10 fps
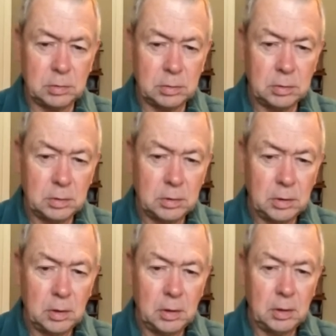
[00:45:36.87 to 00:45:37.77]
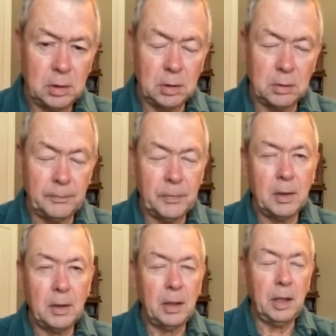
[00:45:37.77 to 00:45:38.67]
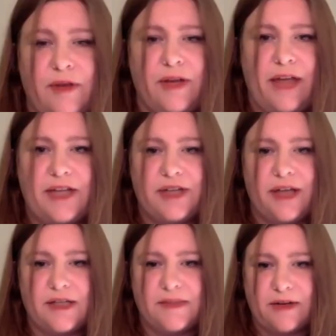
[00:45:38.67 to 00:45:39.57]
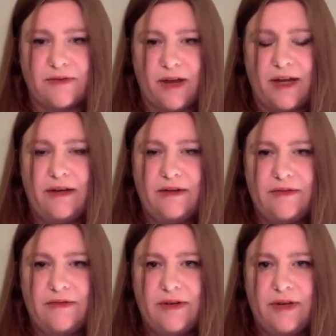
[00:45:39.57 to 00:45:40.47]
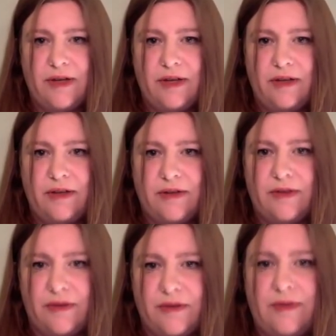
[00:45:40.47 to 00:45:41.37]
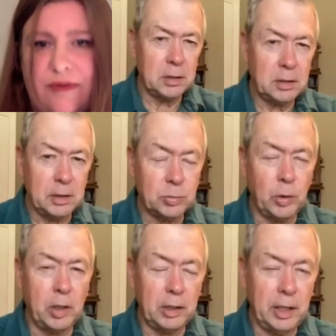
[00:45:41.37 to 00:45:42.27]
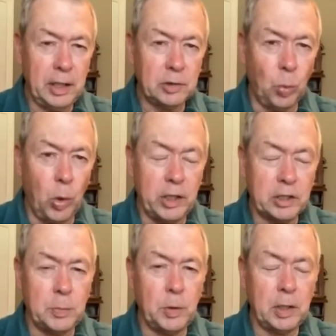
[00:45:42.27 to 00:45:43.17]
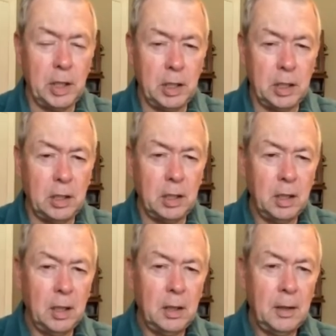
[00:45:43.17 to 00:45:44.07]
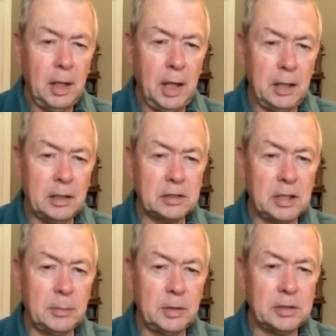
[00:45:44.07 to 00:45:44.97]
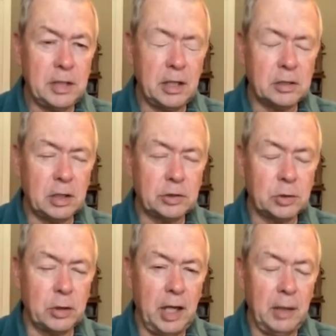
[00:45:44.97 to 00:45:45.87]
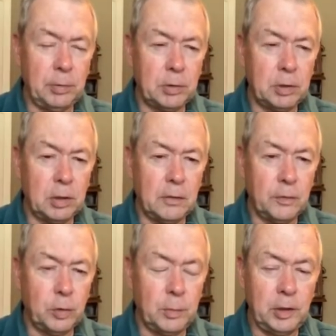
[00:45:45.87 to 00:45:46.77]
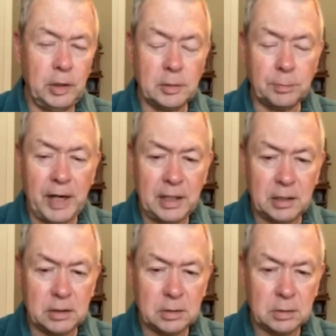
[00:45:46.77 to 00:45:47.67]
Right. The communication aspect, right? The communication aspects, as well as what is communicated. And to some extent, it's also an enabler of communities of practice.